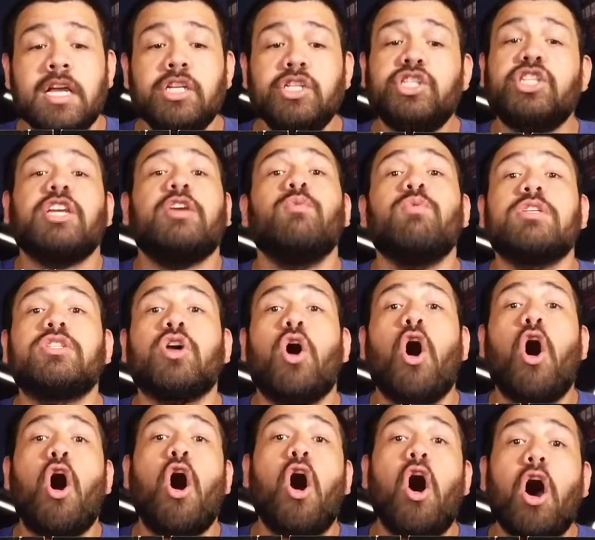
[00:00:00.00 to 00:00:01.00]
She was
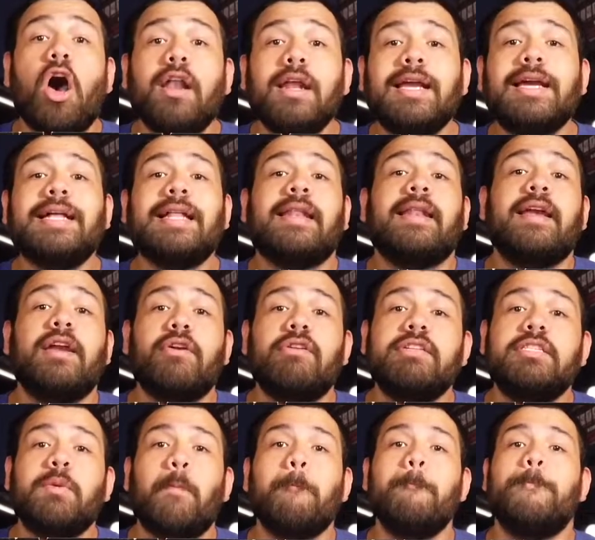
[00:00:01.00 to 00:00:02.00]
on
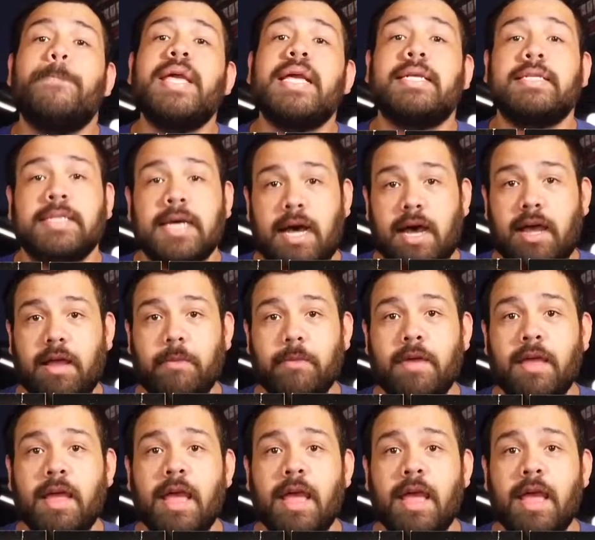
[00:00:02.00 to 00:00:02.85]
clearance big time,